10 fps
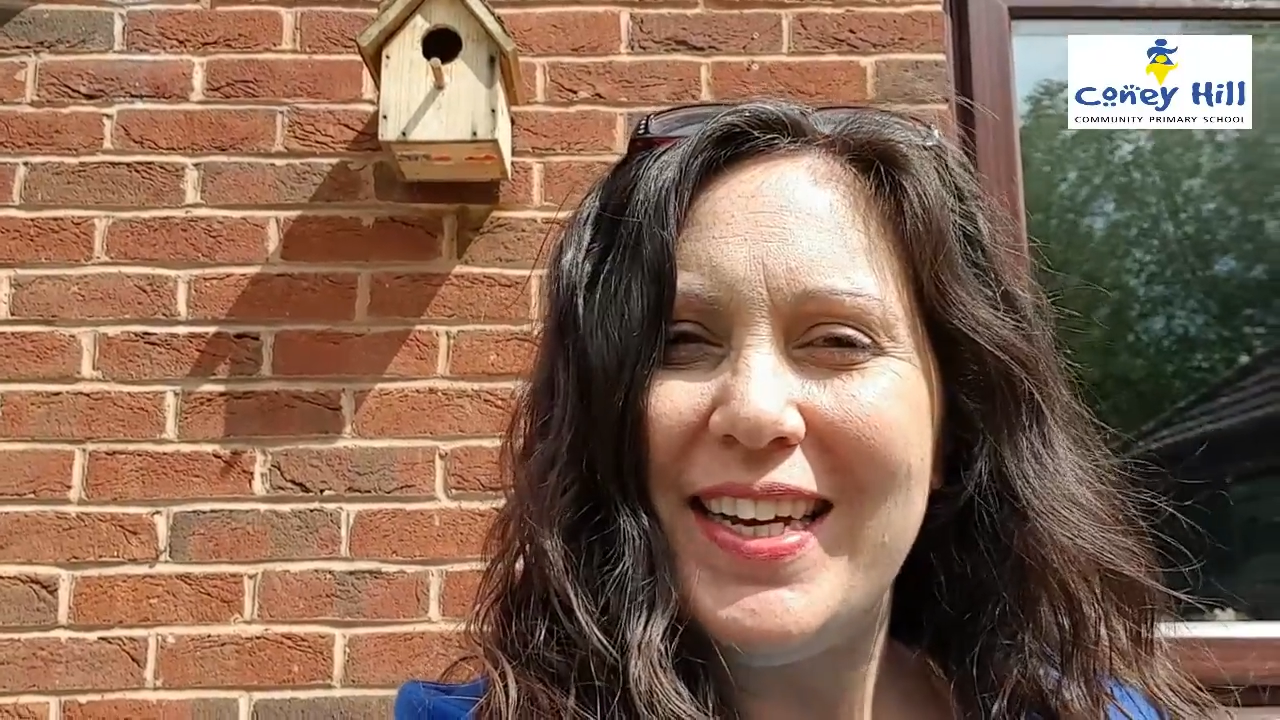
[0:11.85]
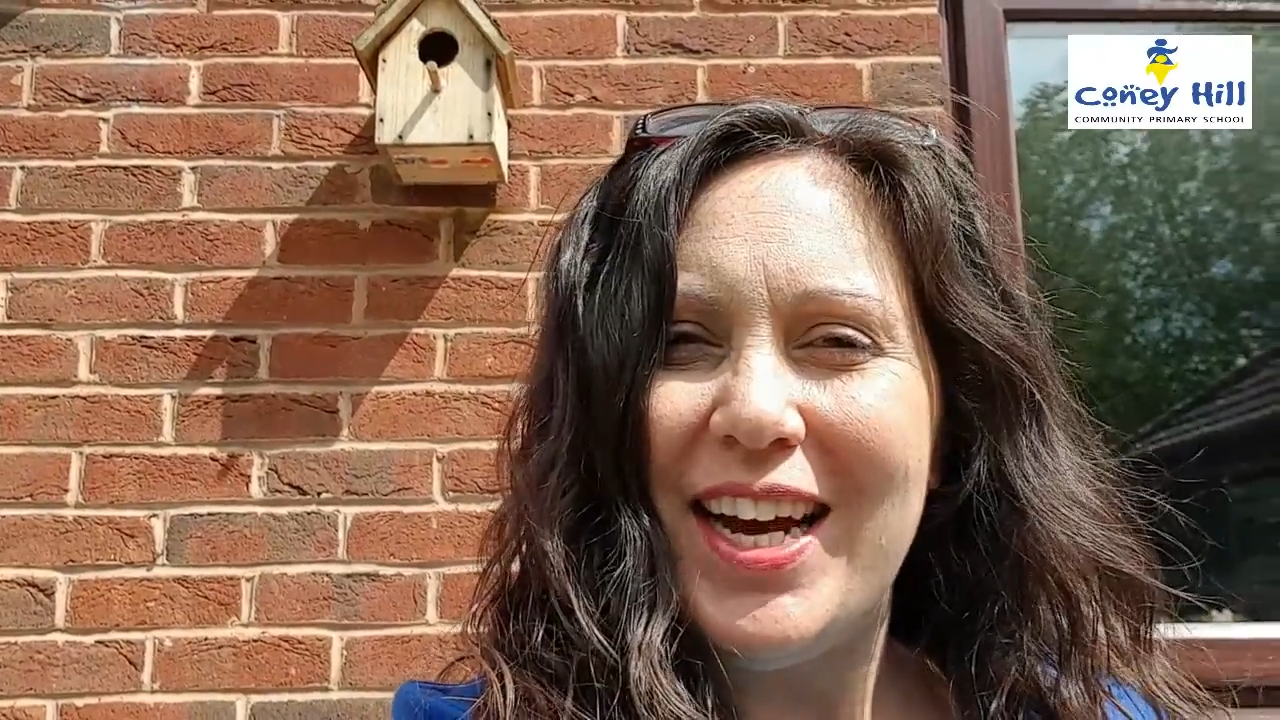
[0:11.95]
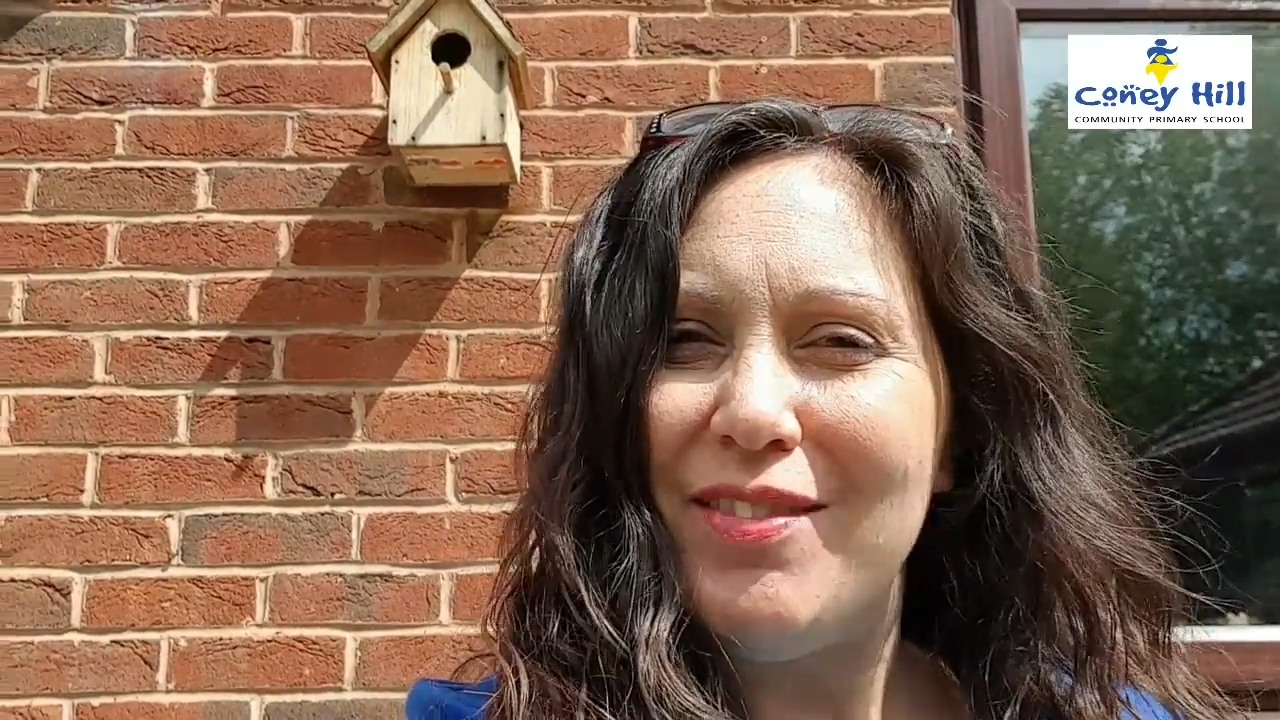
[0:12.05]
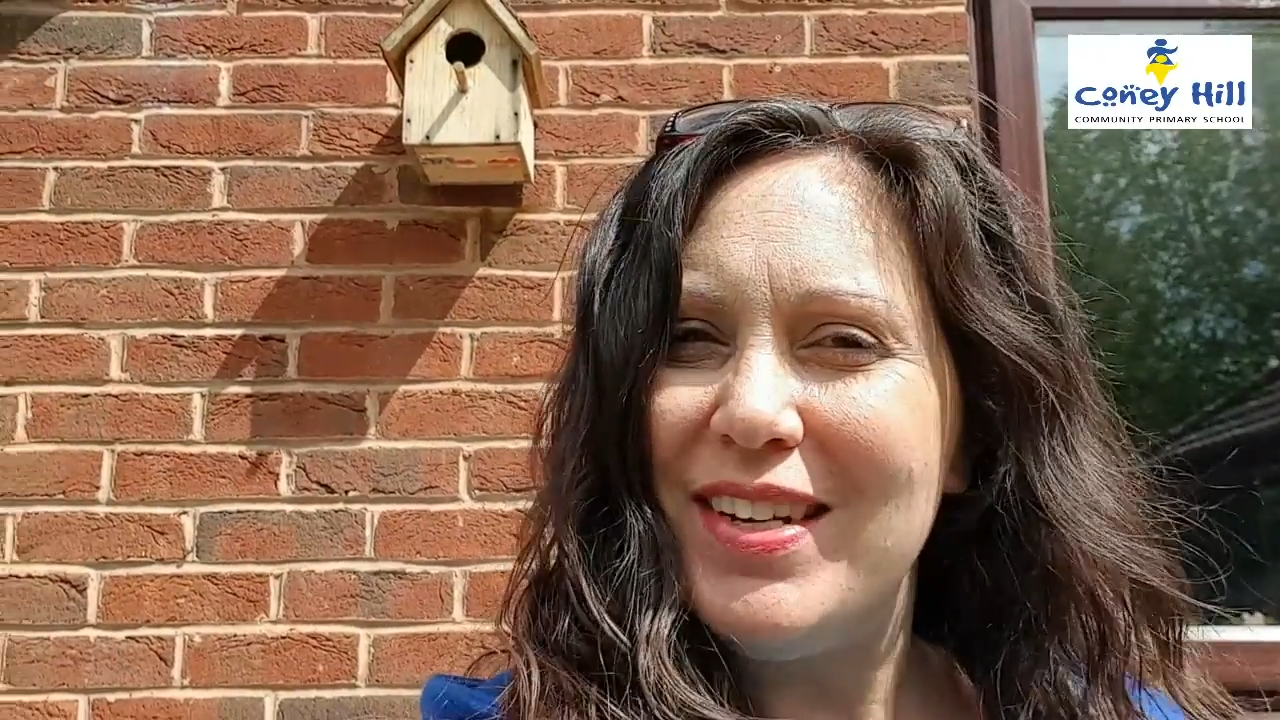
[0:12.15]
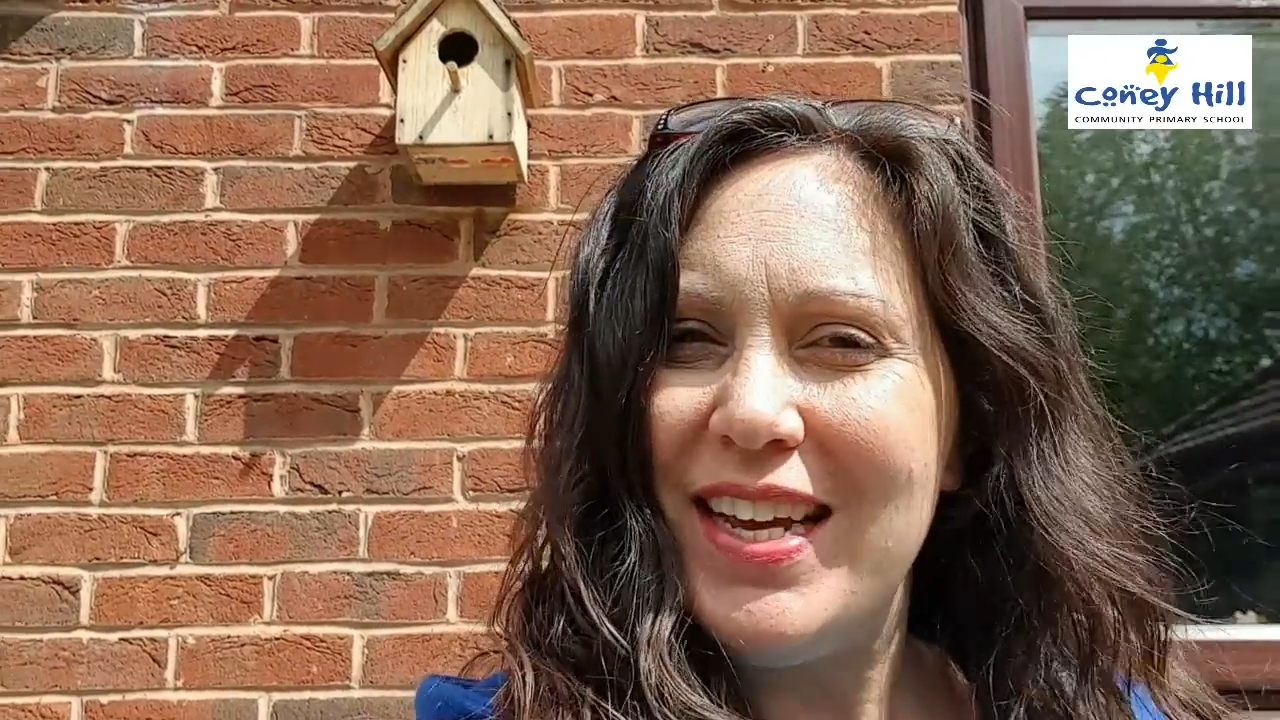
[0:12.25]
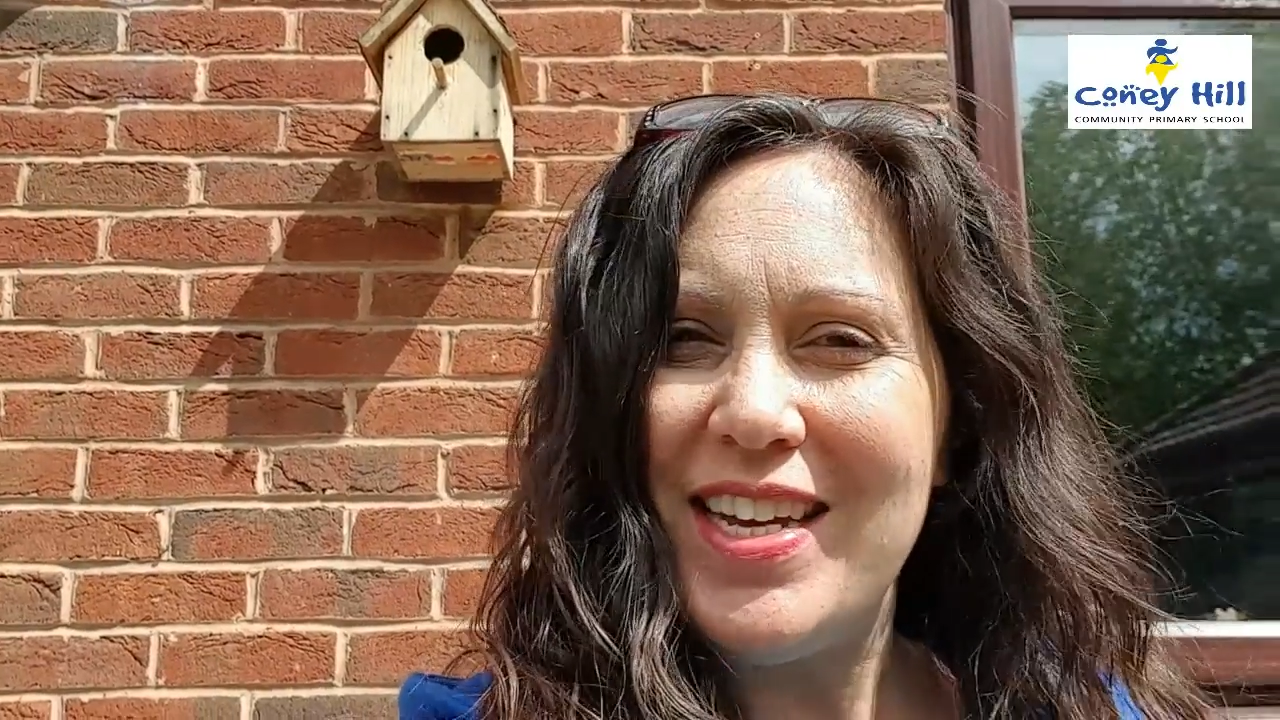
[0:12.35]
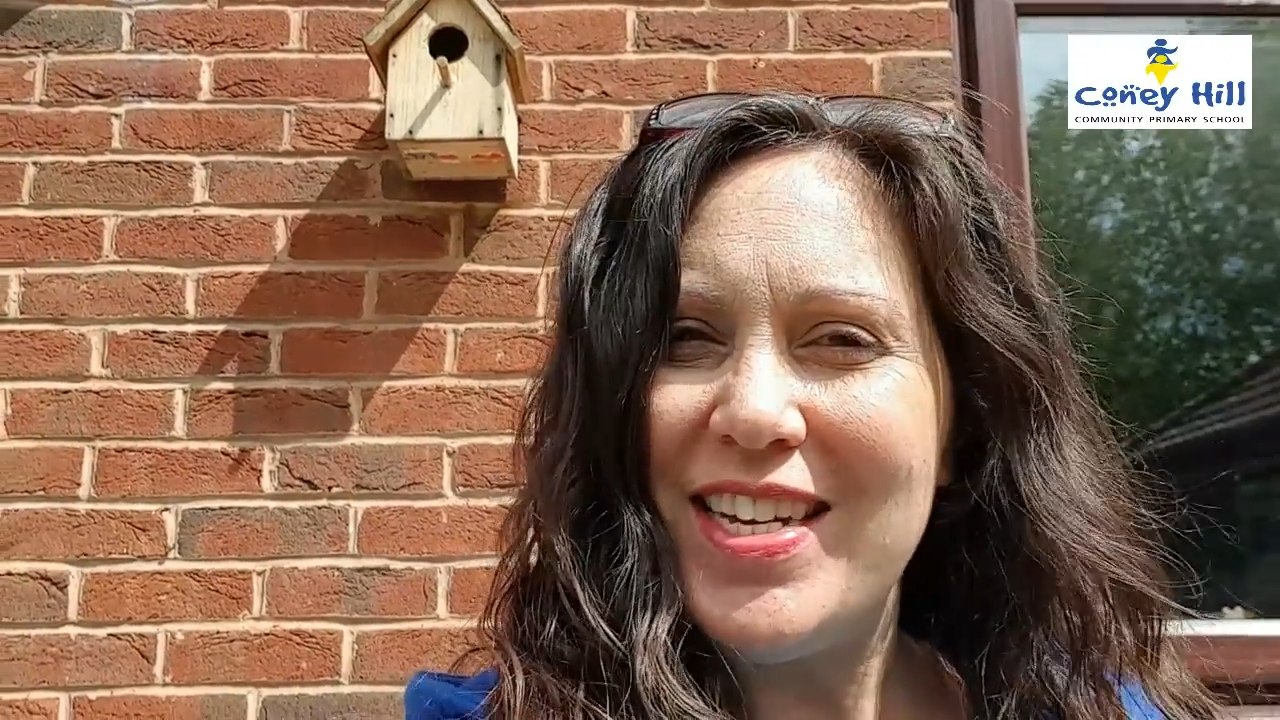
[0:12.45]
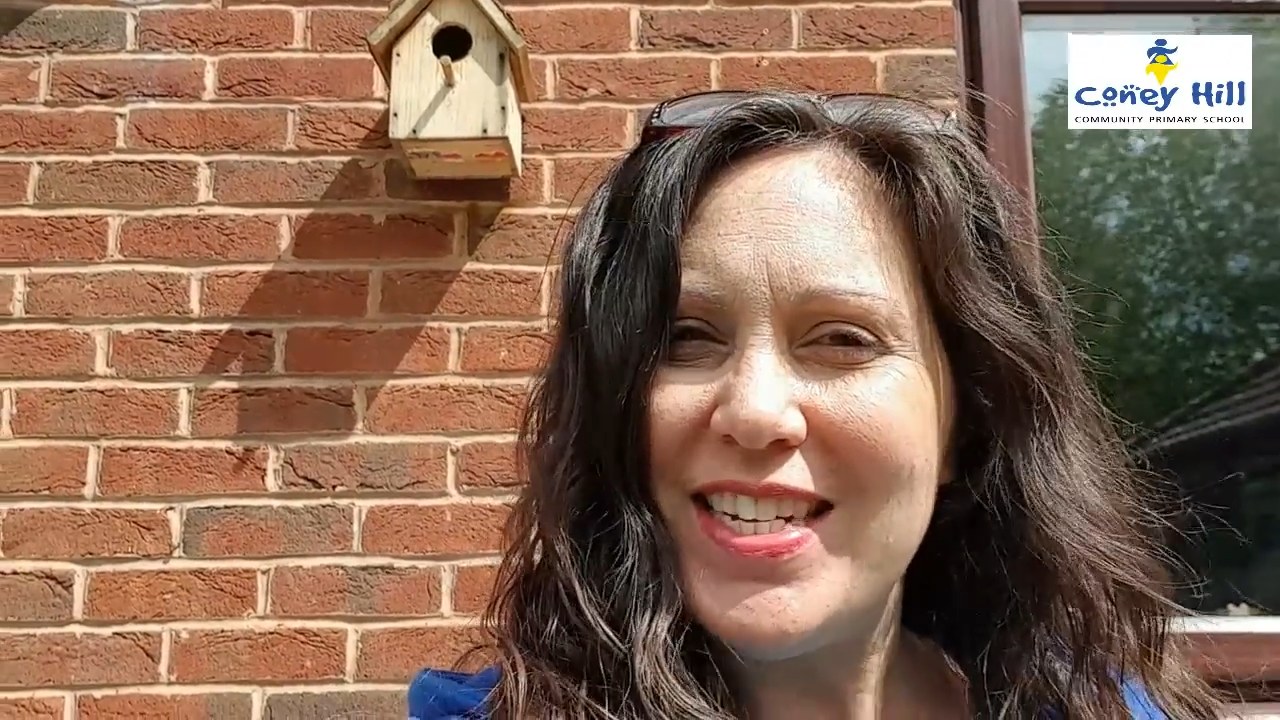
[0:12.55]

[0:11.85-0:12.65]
haven't heard